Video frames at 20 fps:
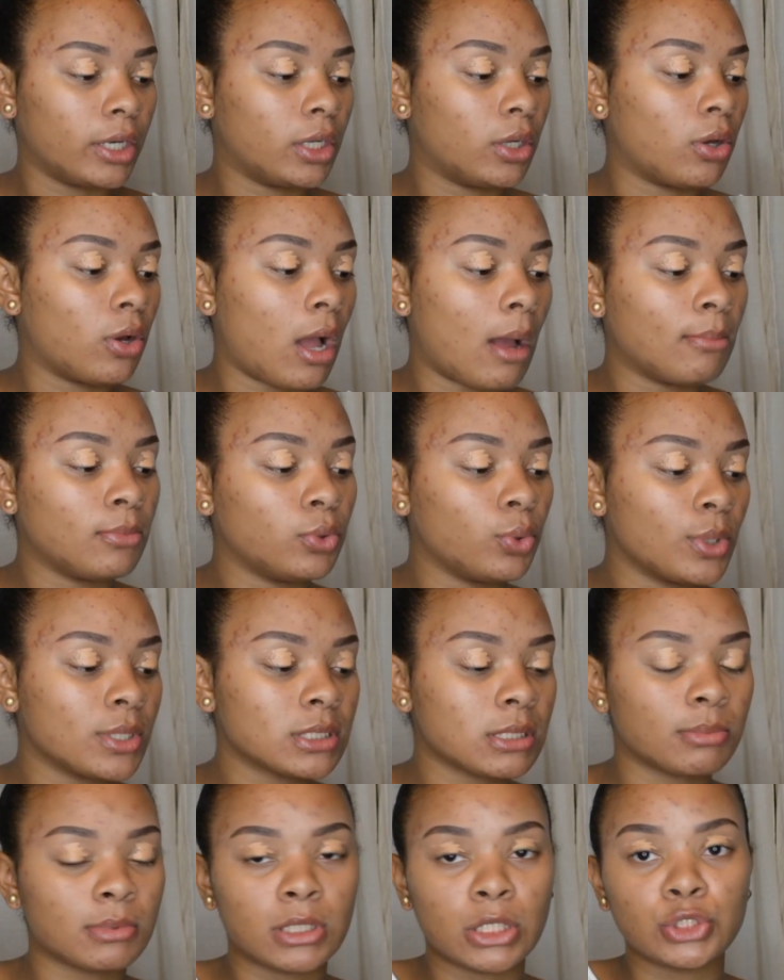No, I'm doing
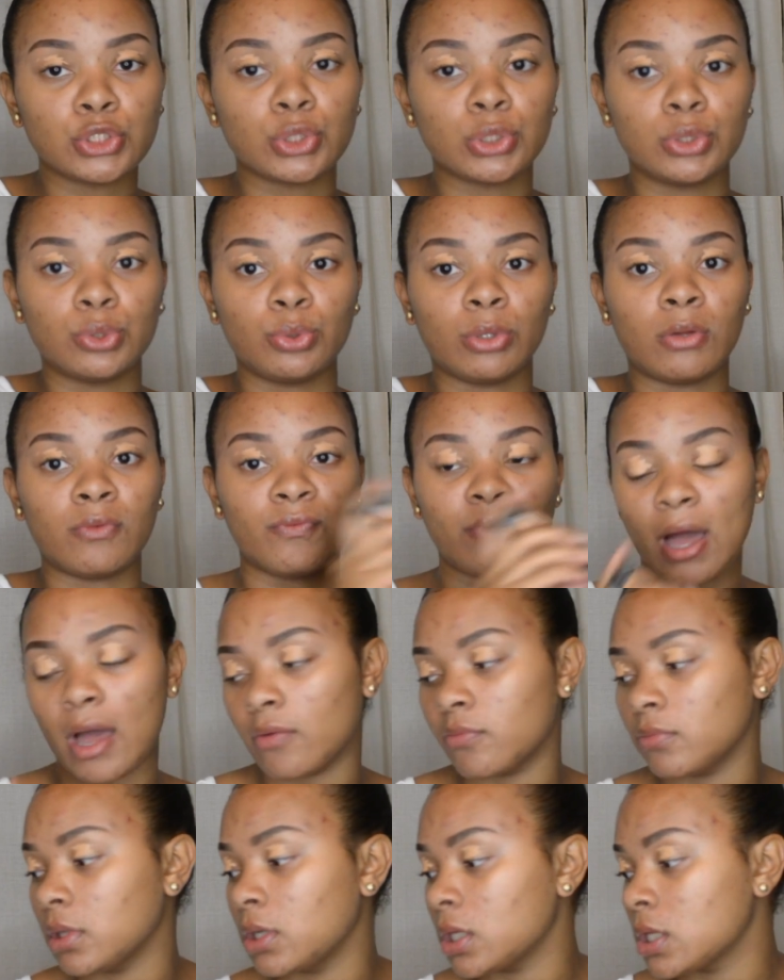something that you could do in
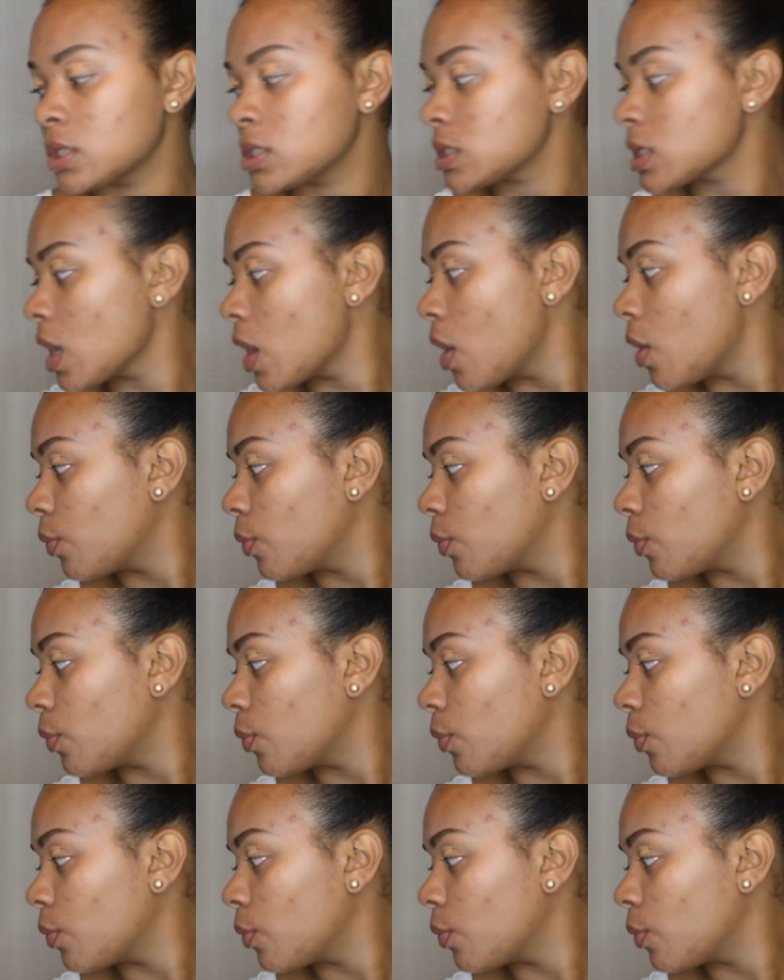five minutes.